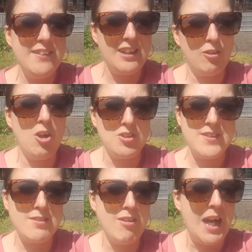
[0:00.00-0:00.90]
the
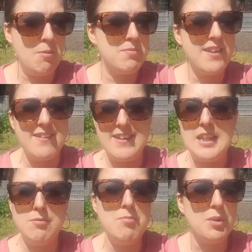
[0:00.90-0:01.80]
Costa app to
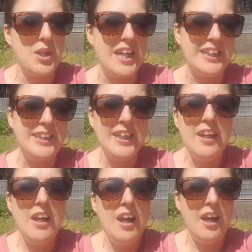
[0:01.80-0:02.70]
save money
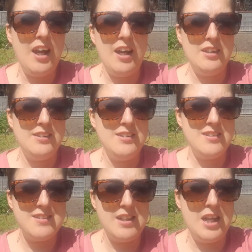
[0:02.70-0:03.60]

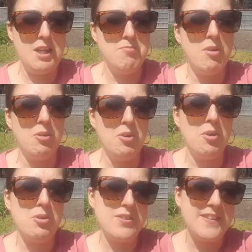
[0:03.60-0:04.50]
and um,
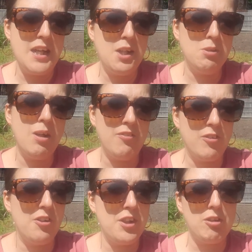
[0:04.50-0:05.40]
also I've
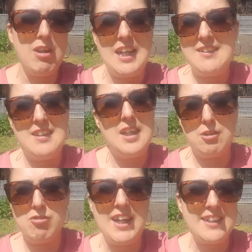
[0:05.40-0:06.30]
got the Greg, the
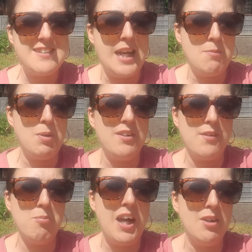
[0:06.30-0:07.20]
Greggs app
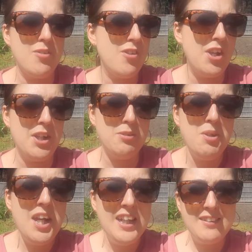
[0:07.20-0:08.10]
as well so
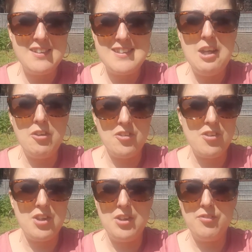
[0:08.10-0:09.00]
there's
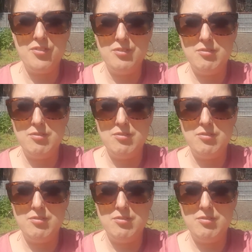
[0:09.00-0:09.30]
lots of